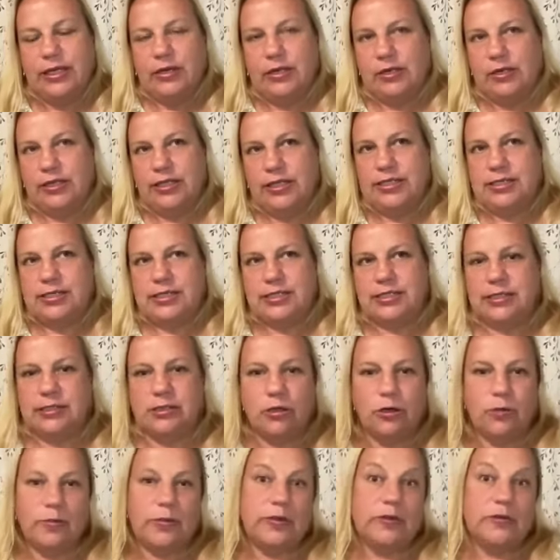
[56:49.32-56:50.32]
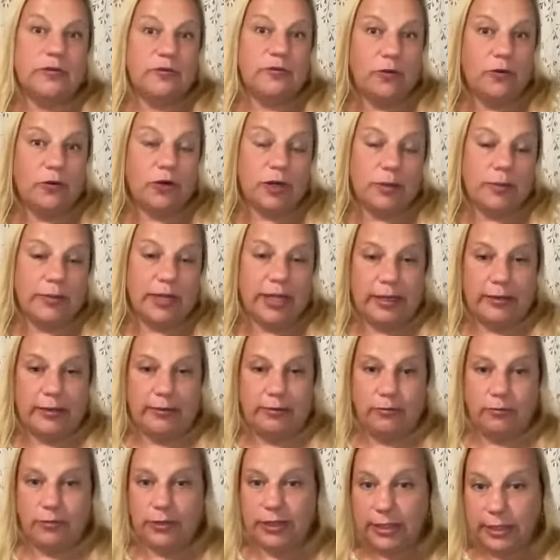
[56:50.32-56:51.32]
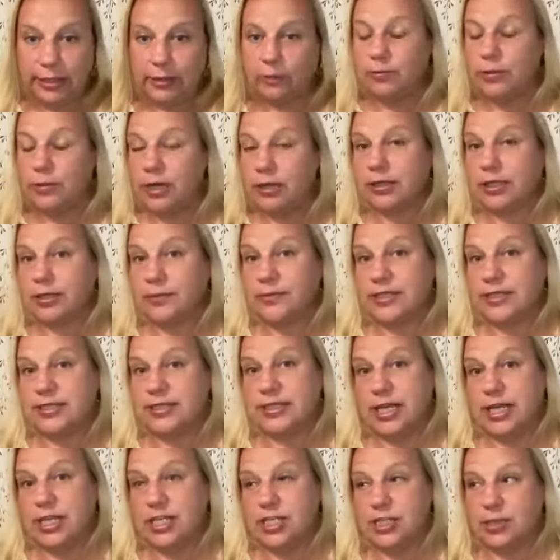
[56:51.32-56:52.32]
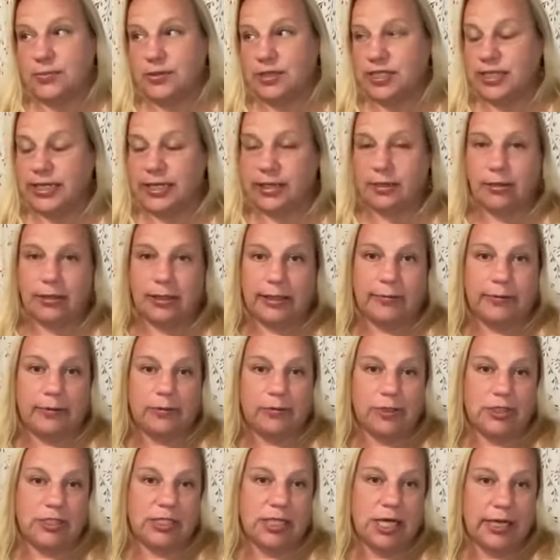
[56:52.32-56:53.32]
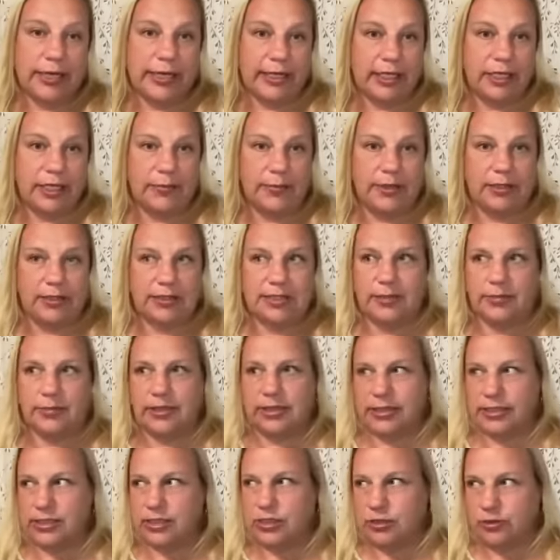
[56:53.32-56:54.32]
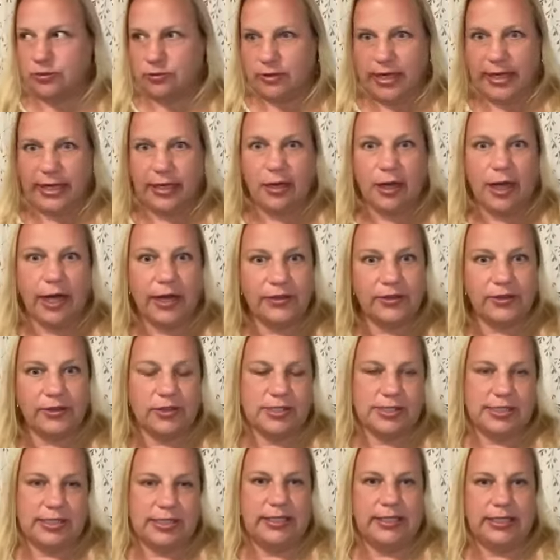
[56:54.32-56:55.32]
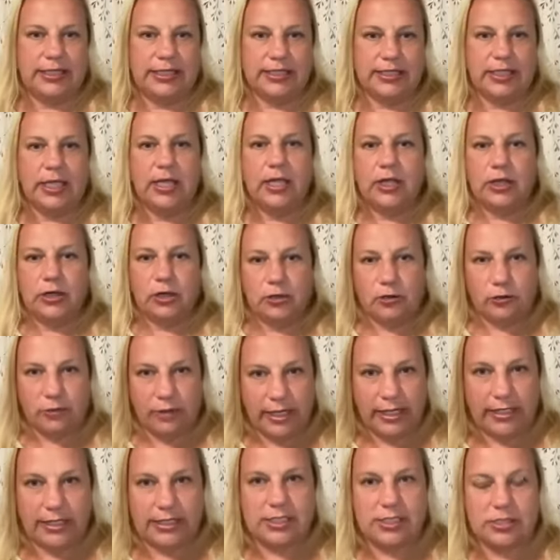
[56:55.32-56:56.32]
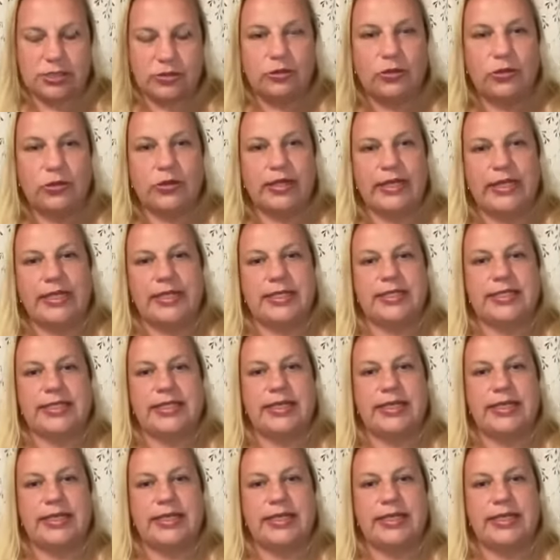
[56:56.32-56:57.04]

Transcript: this is an open forum. I really welcome discussion, particularly when we're talking about some of these great authors and these great stories.